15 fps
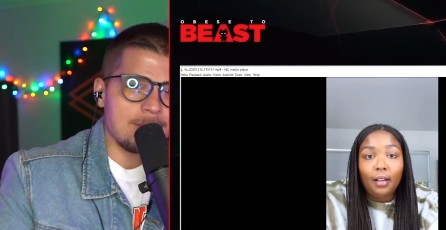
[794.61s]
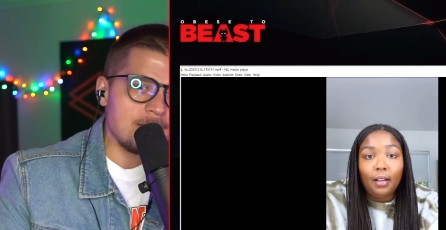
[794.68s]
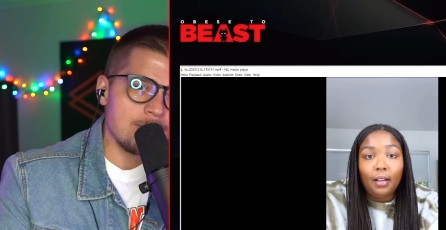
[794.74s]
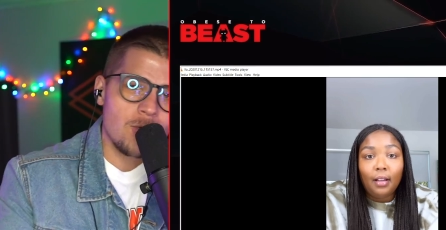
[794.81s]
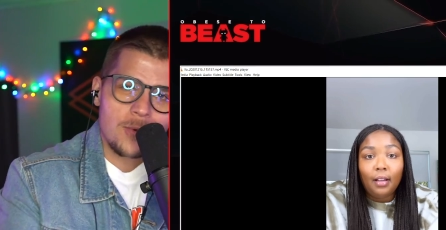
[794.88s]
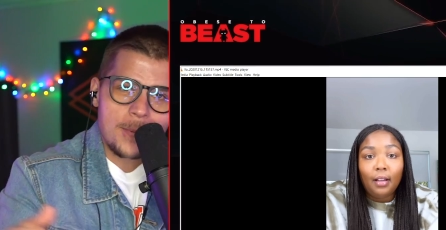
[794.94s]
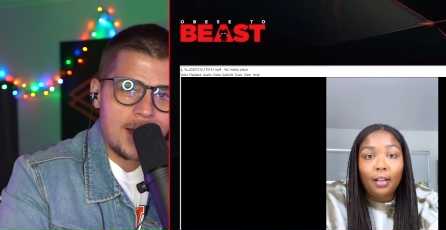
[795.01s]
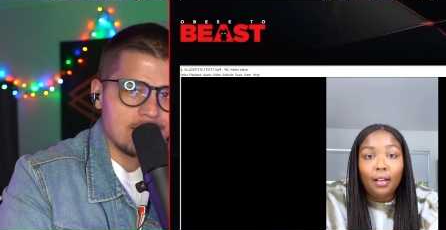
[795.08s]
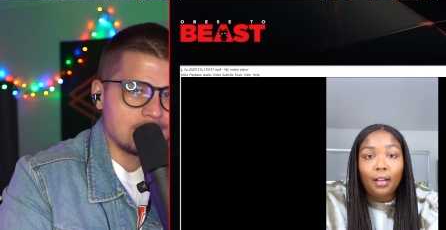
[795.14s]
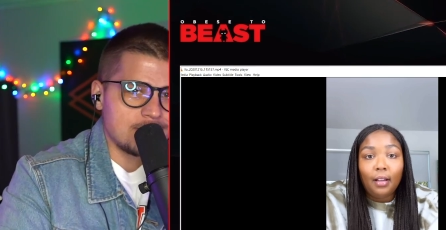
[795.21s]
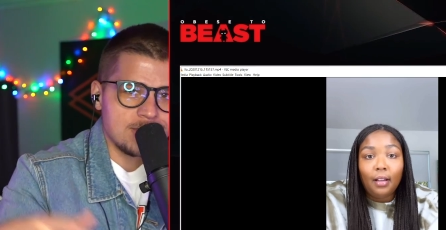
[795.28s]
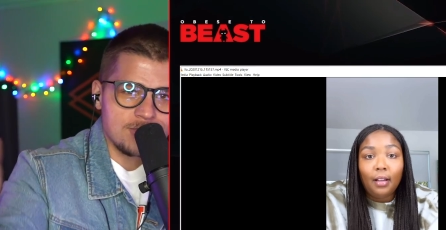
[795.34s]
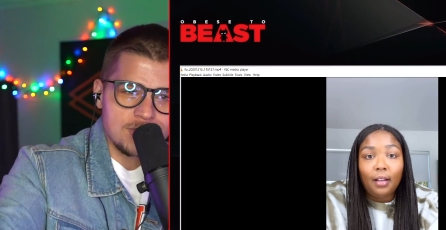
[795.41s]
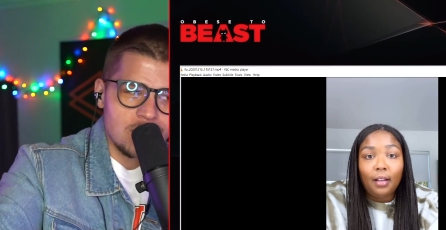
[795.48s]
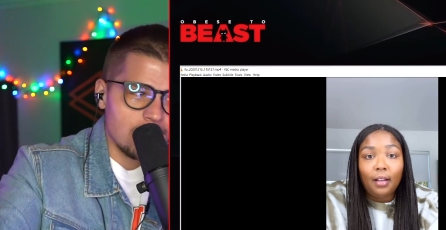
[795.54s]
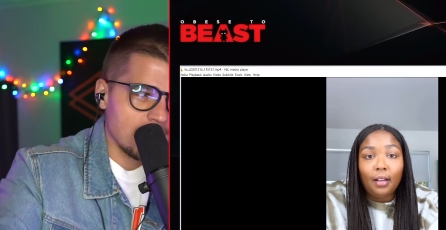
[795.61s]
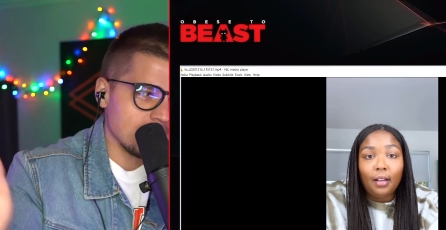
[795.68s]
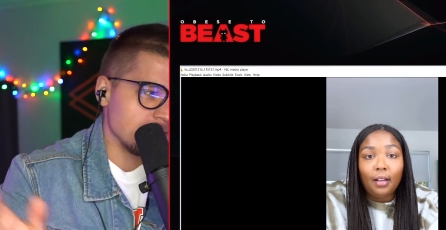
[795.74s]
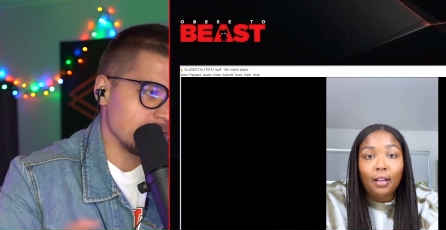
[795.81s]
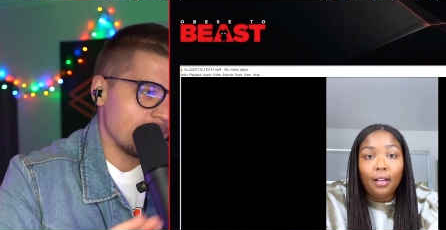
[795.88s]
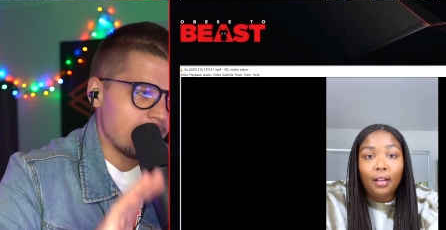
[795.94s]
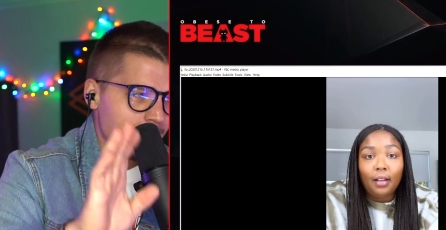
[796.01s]
Speaker 1: I mean, more power too. If you don't want to
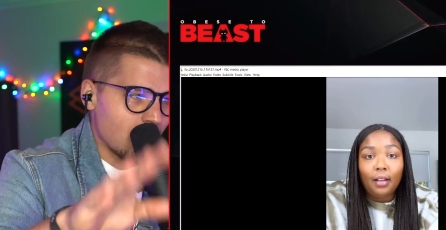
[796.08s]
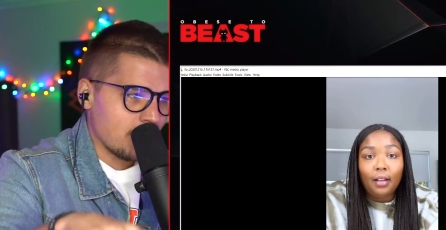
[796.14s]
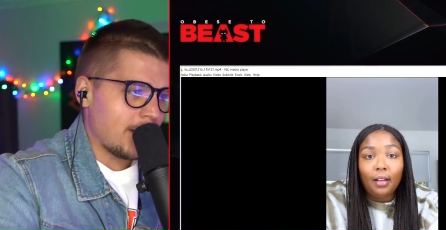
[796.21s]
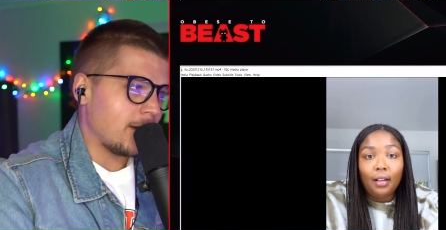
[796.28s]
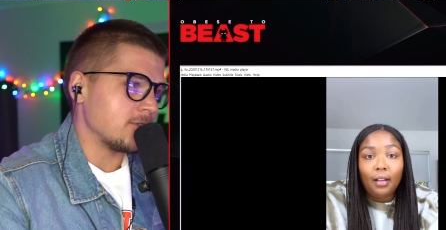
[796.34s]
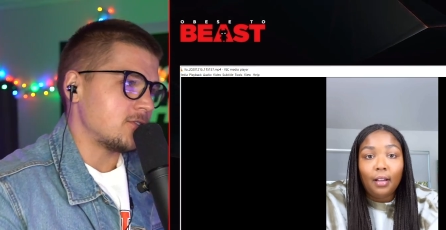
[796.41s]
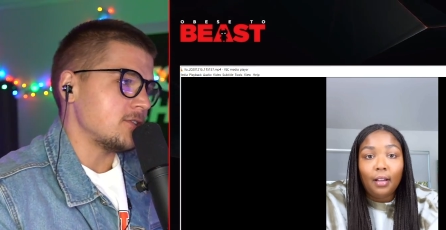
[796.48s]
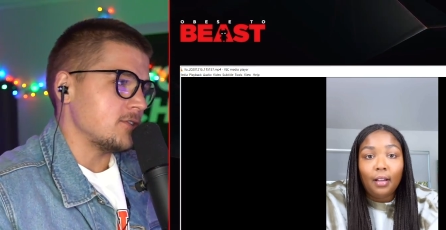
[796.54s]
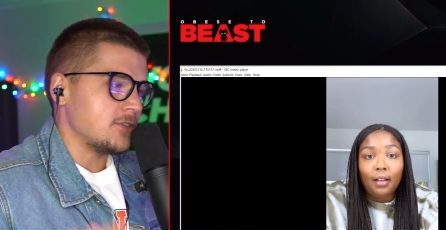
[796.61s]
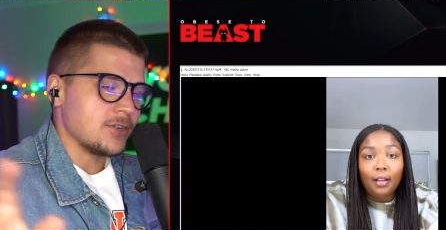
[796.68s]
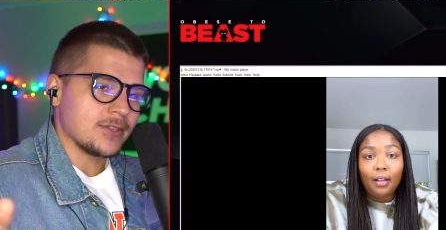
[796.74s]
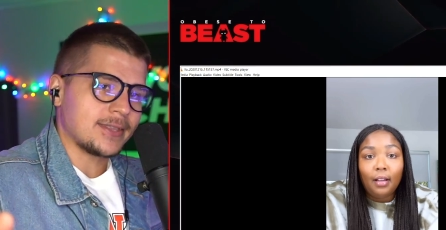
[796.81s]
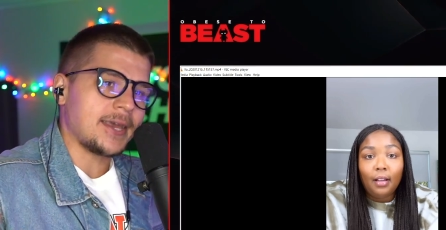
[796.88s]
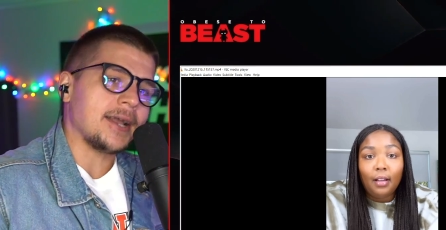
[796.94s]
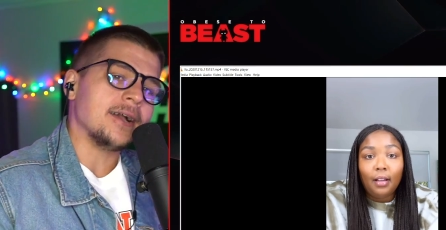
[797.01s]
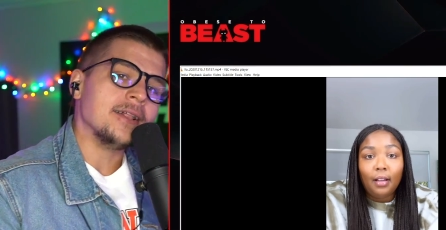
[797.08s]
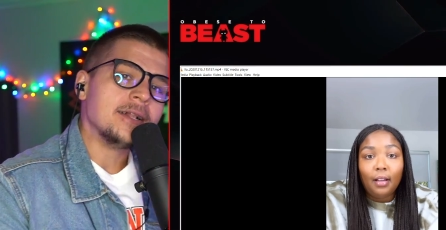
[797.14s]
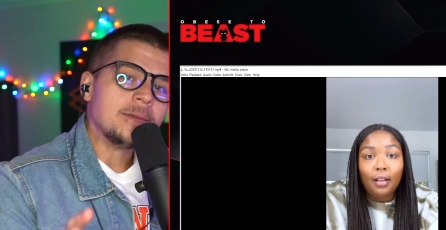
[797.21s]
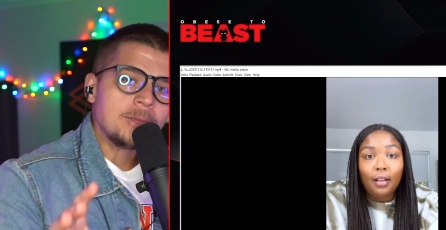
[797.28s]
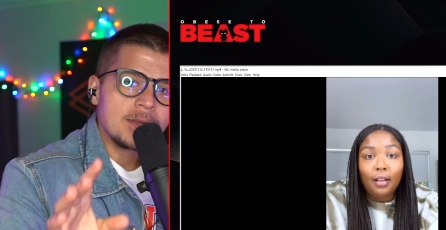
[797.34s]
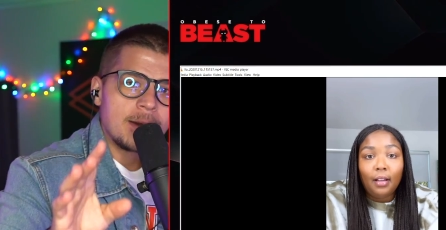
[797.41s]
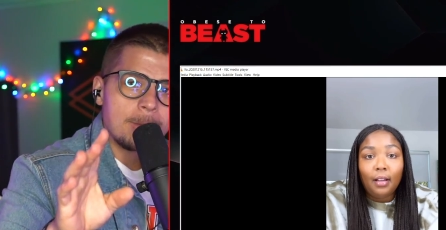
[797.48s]
lose weight, more power too. Do your thing.
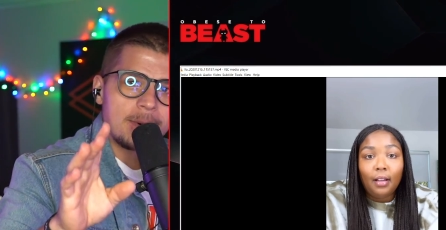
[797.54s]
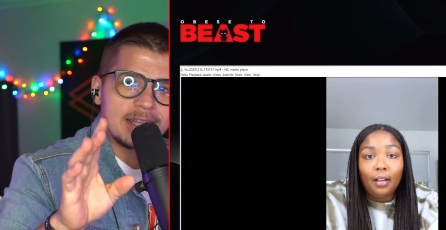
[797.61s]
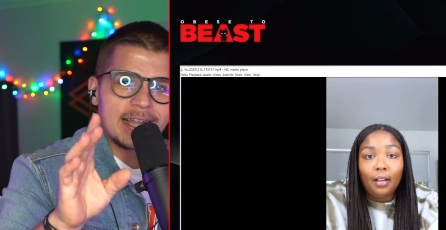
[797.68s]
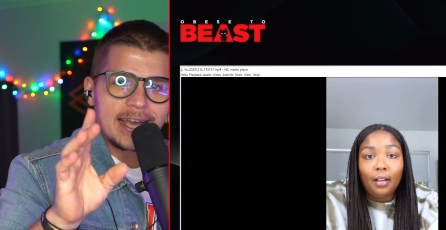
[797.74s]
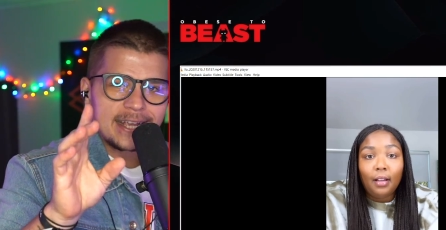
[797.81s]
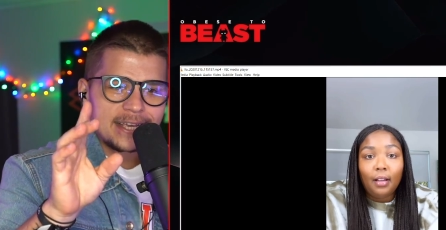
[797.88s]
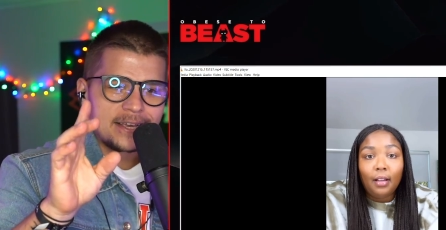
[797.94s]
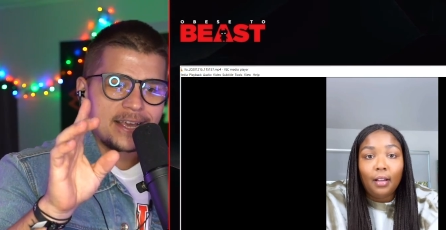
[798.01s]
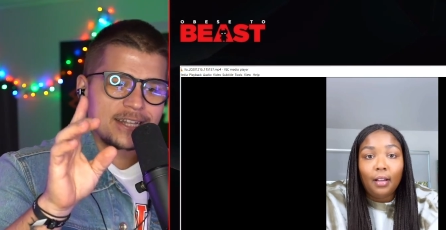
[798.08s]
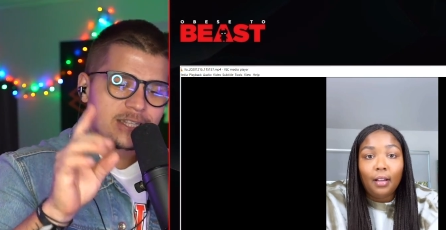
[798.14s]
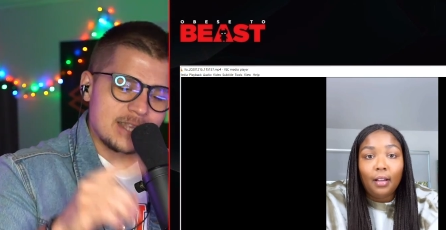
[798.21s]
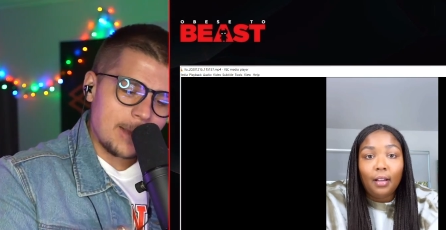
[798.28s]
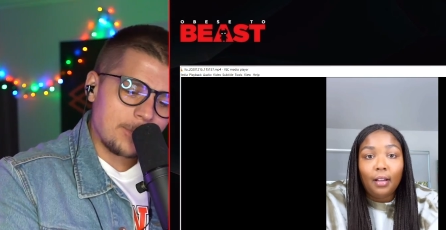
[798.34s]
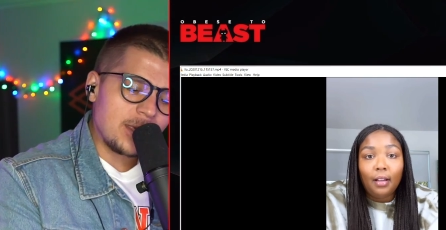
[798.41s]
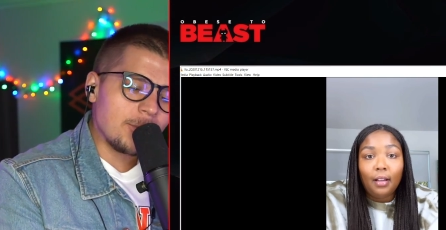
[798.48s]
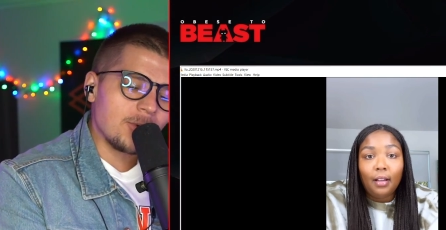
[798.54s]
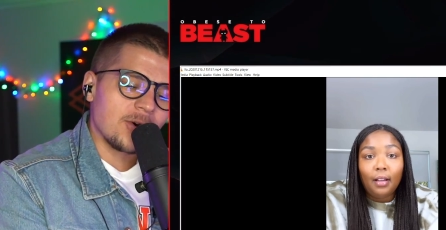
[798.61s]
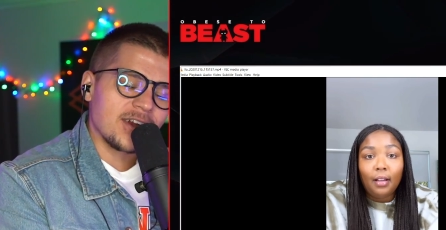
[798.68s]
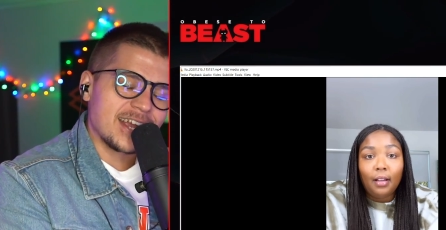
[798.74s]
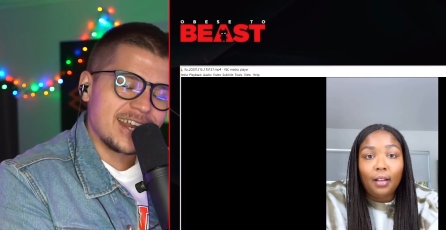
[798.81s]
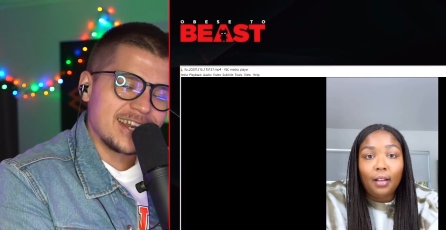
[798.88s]
But, like, it's that people